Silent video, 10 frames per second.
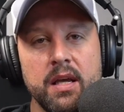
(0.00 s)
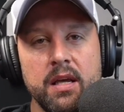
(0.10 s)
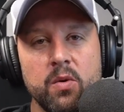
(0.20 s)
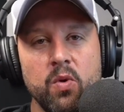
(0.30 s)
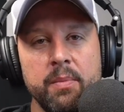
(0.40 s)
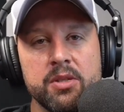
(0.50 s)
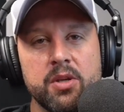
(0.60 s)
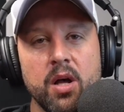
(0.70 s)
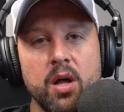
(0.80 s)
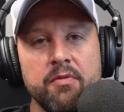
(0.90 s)
in women's
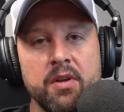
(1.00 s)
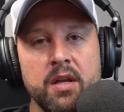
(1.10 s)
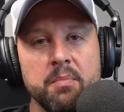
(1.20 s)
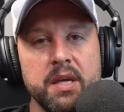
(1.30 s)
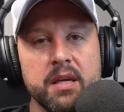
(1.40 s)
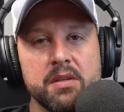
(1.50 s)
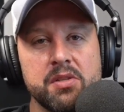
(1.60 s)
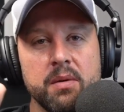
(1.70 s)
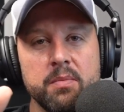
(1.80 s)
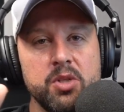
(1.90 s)
golf because
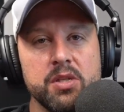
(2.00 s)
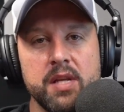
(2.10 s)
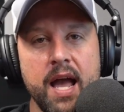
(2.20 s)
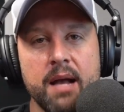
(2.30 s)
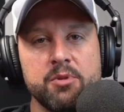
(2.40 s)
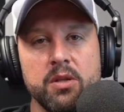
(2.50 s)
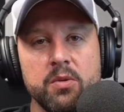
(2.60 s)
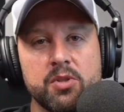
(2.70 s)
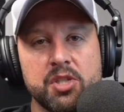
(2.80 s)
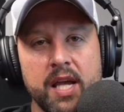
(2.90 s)
some just
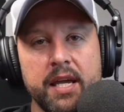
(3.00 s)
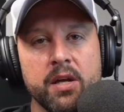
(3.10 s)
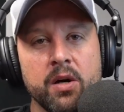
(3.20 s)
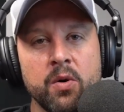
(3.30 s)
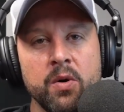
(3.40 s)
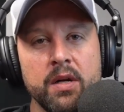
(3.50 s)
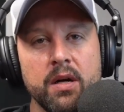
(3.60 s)
absolute psycho